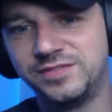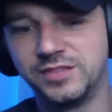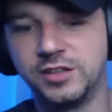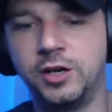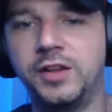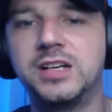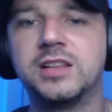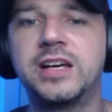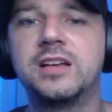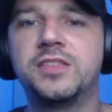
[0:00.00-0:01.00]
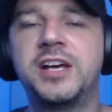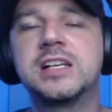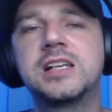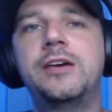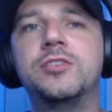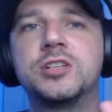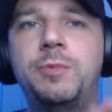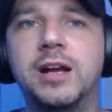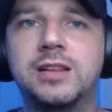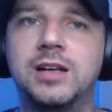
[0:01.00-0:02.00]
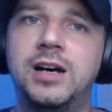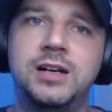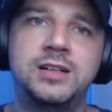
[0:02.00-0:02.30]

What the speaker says: Yo, that's like respect that.